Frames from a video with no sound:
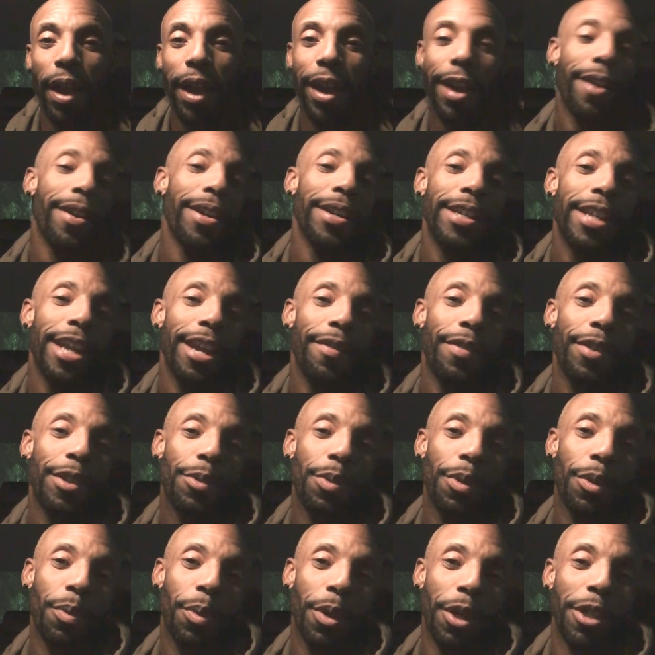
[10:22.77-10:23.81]
Aaron Davis
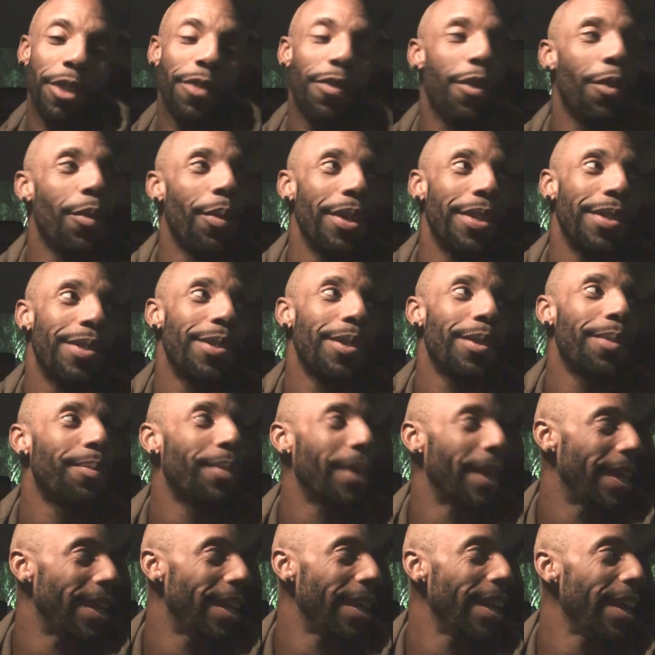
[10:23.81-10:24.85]
with Words for Wisdom.
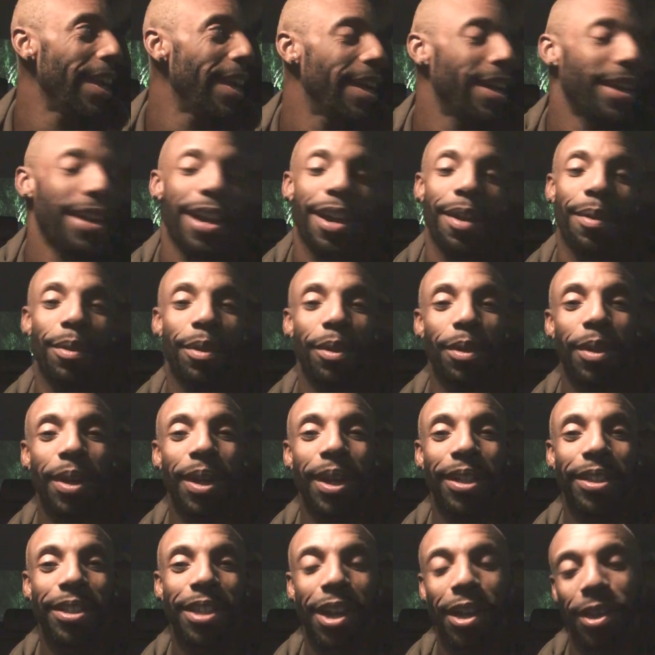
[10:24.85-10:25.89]
And I will
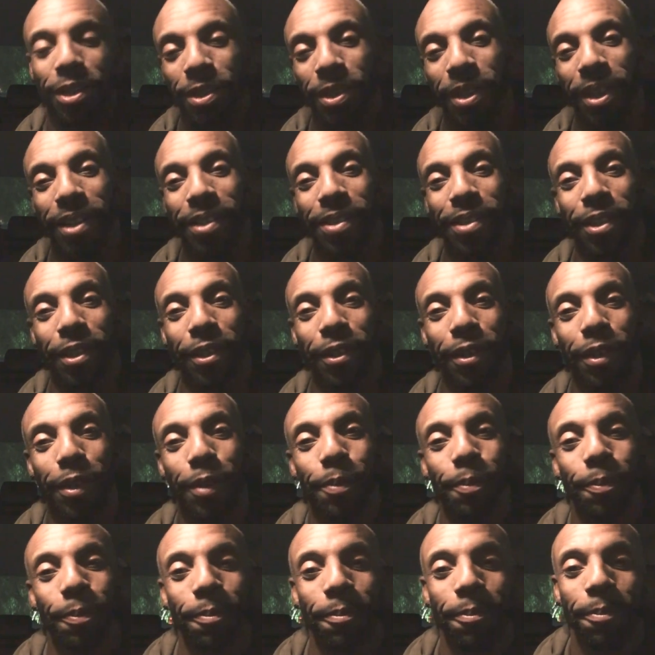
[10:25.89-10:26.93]
talk to you guys later.
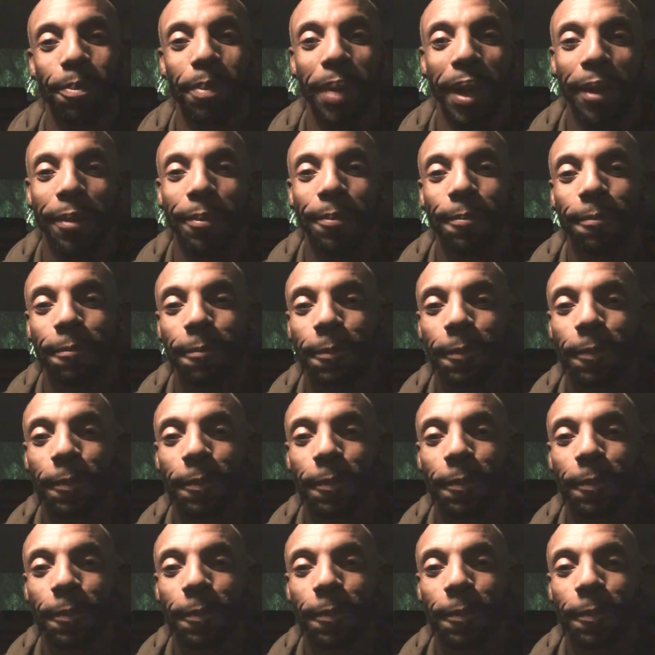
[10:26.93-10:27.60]
Bye.